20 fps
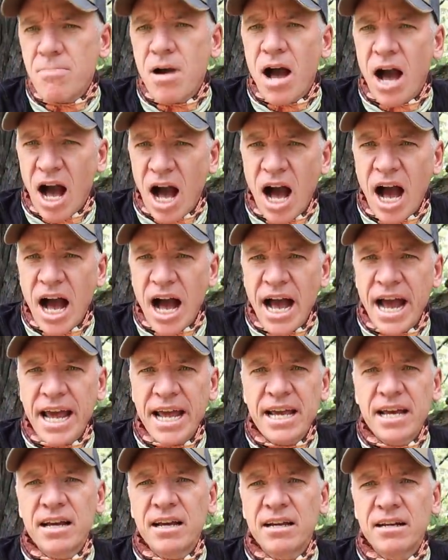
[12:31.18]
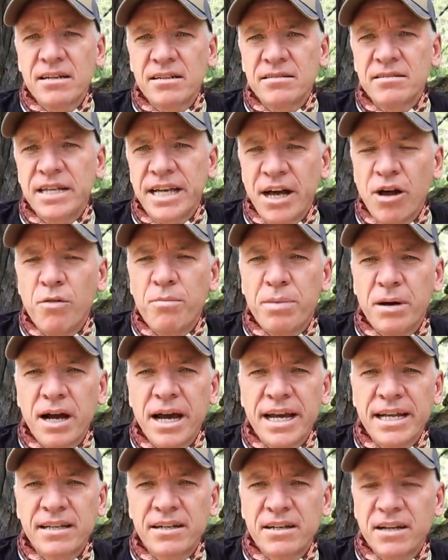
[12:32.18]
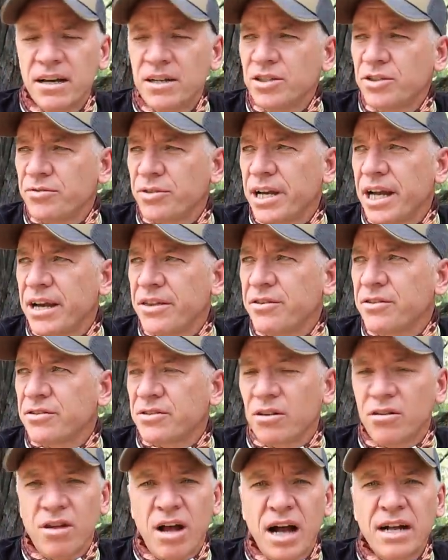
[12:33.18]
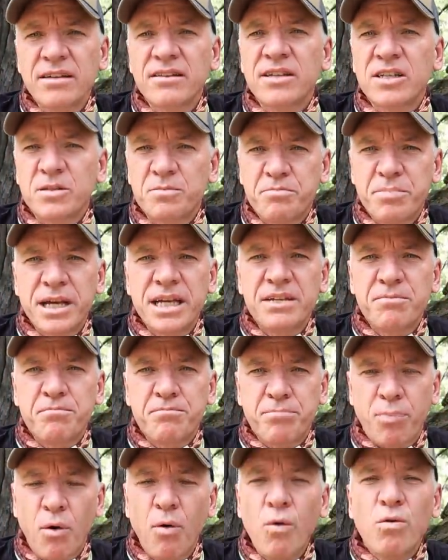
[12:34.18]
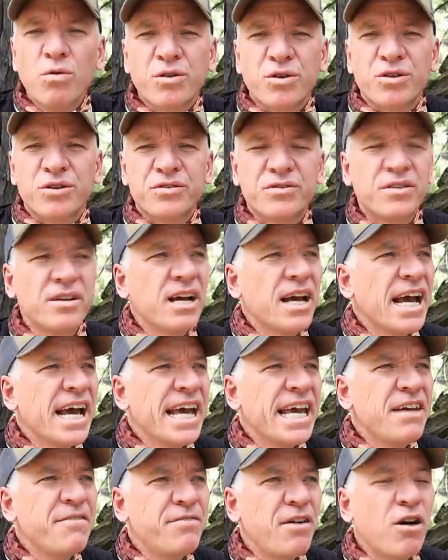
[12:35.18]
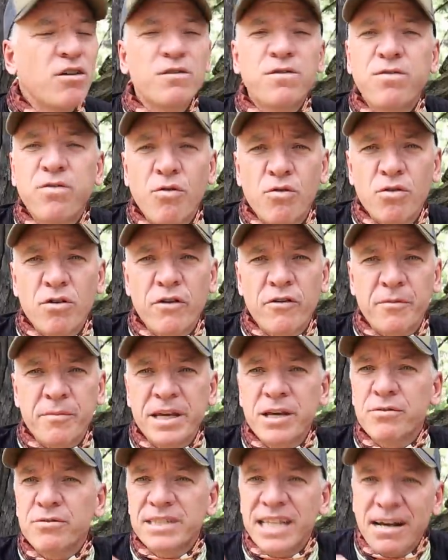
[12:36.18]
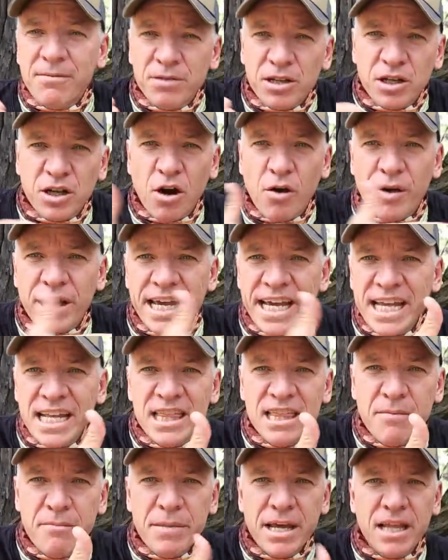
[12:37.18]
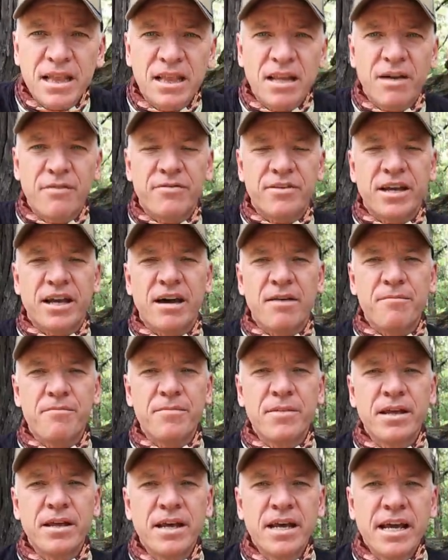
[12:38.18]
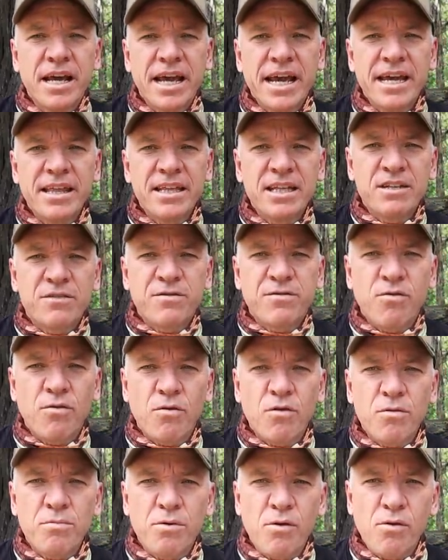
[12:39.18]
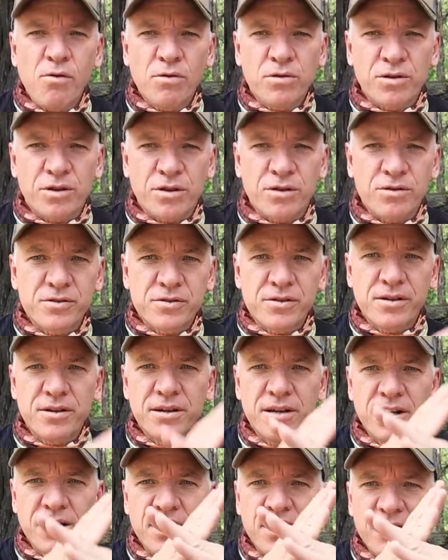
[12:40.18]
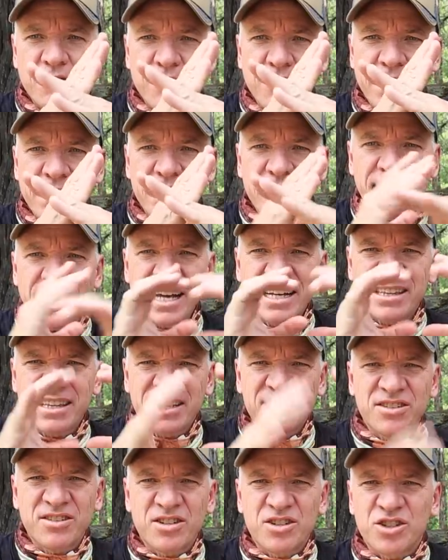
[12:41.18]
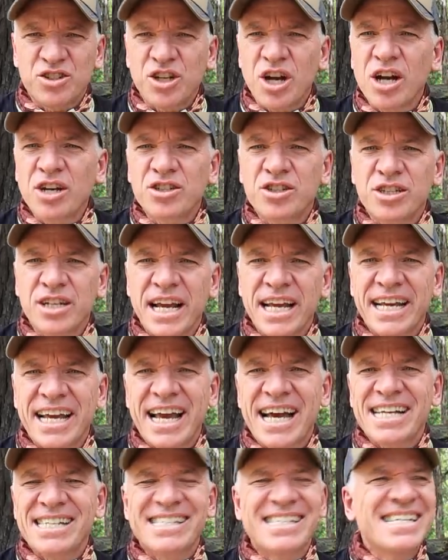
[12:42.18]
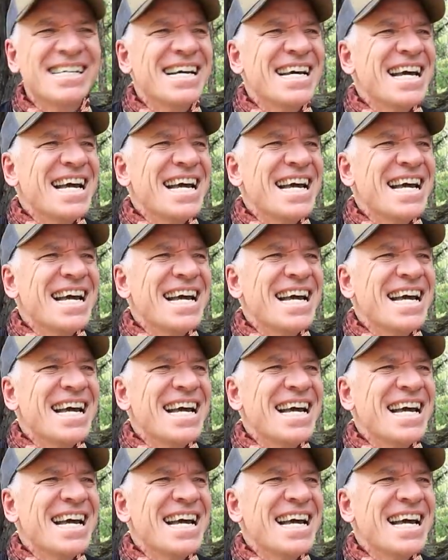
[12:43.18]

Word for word: high alpine country, and there's a lot of these big boulders. He found four of them. He was able to go in the middle of them, and these four boulders, right at like kind of the junction, I guess,